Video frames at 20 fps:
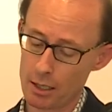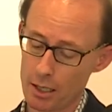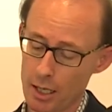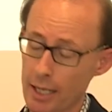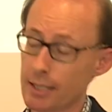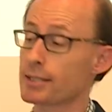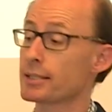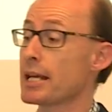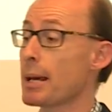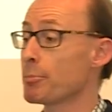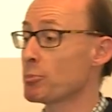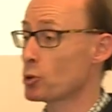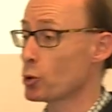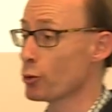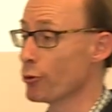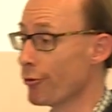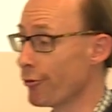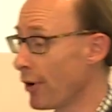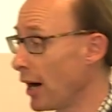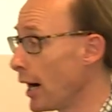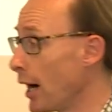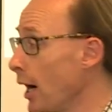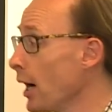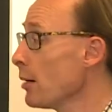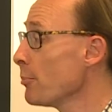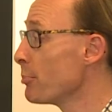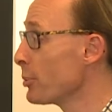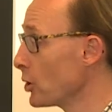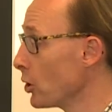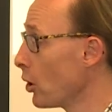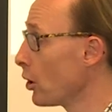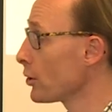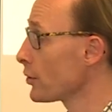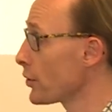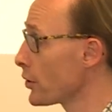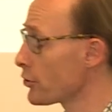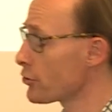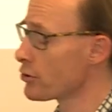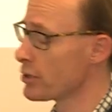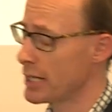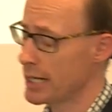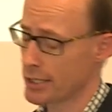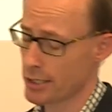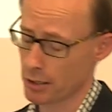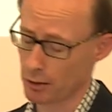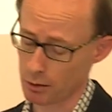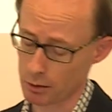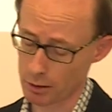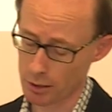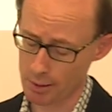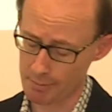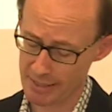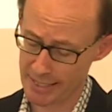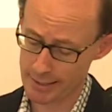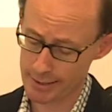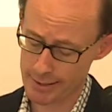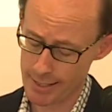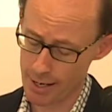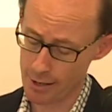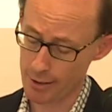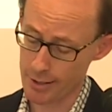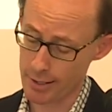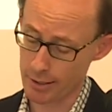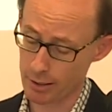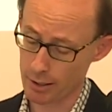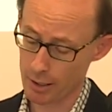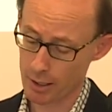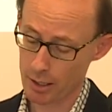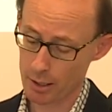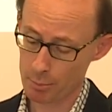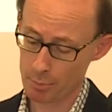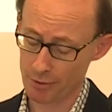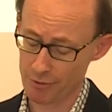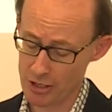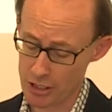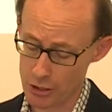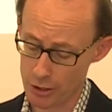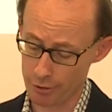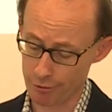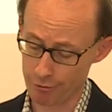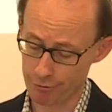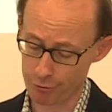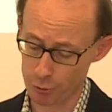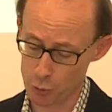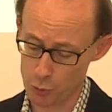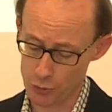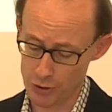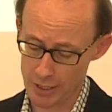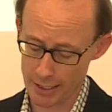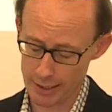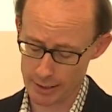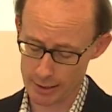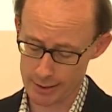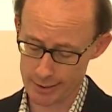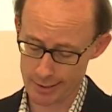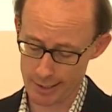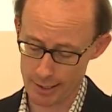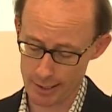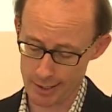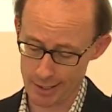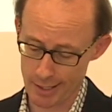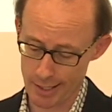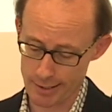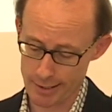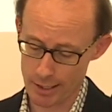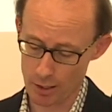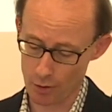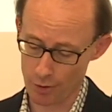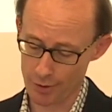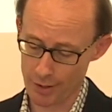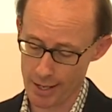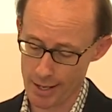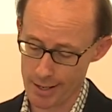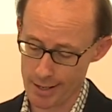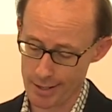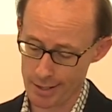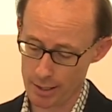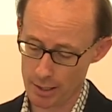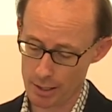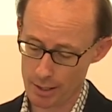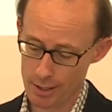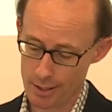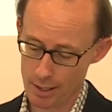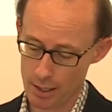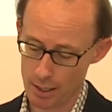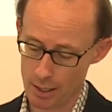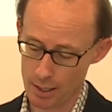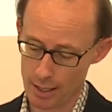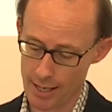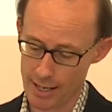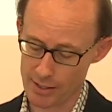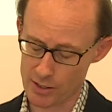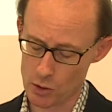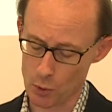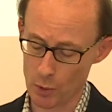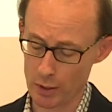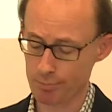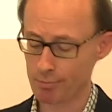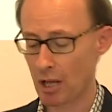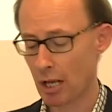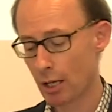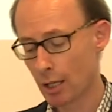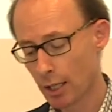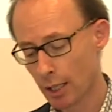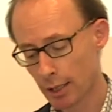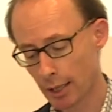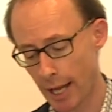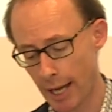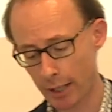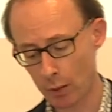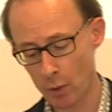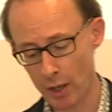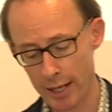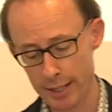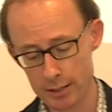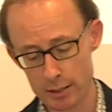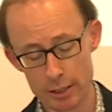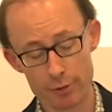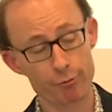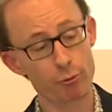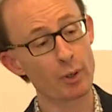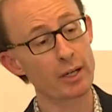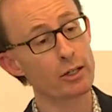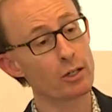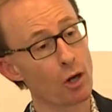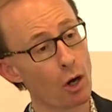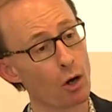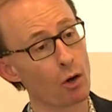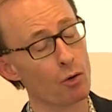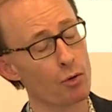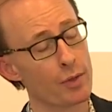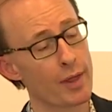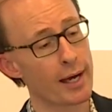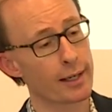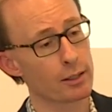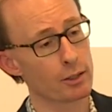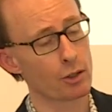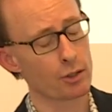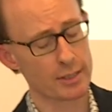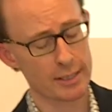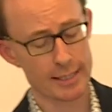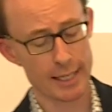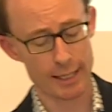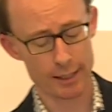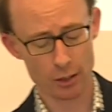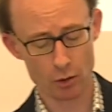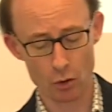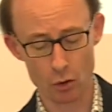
a step too far beyond the traditional humanitarian provision of food and healthcare and so on. Likewise, if we know that non-state